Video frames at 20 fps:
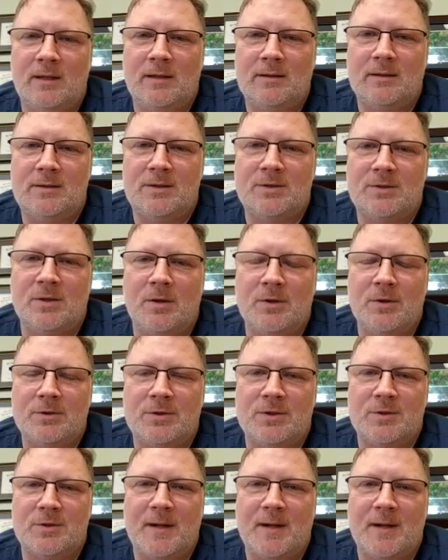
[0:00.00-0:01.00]

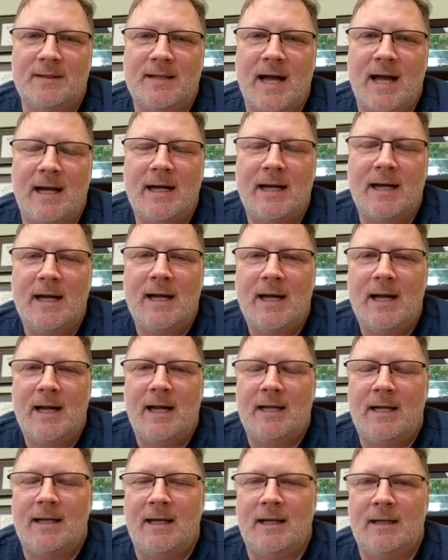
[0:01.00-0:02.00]
disclosures about that.
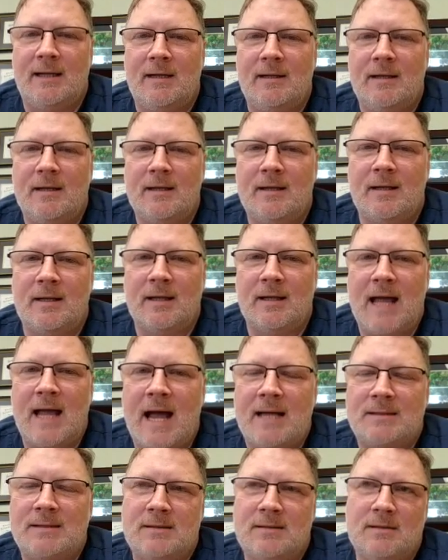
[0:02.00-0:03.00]
And then the
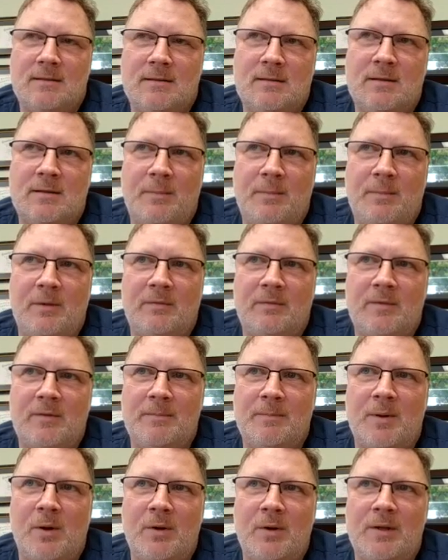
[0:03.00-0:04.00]
last couple of
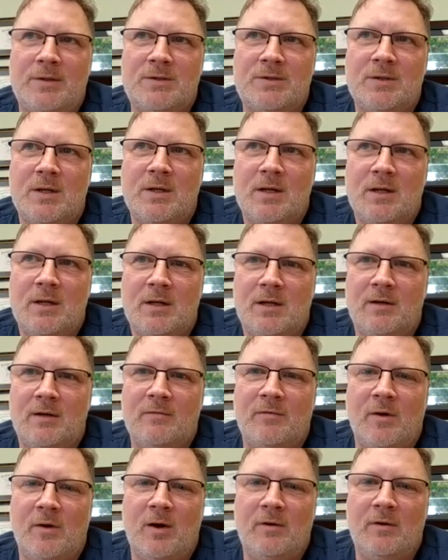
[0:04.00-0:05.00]
components
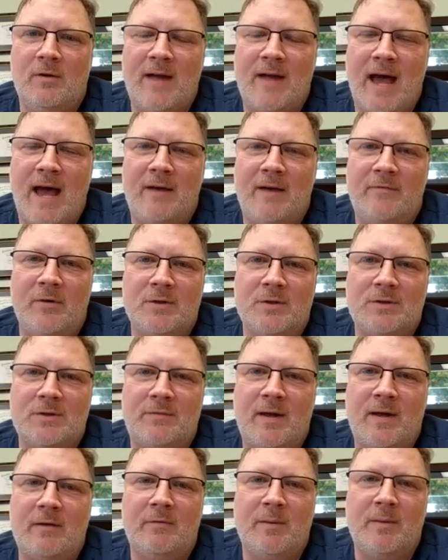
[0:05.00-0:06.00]
involve adverse
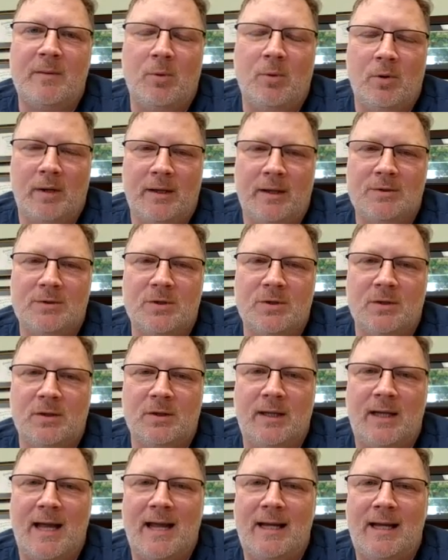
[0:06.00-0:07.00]
event reporting.
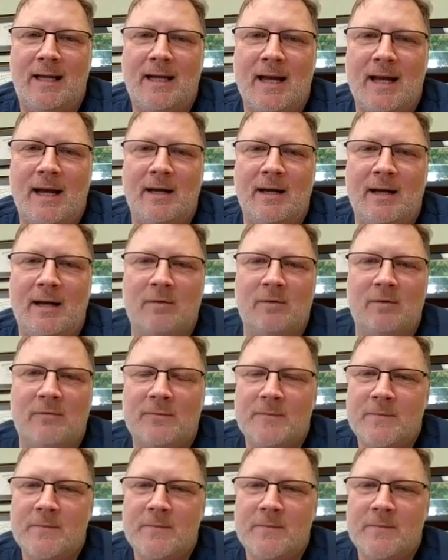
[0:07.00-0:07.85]
Certainly any kind of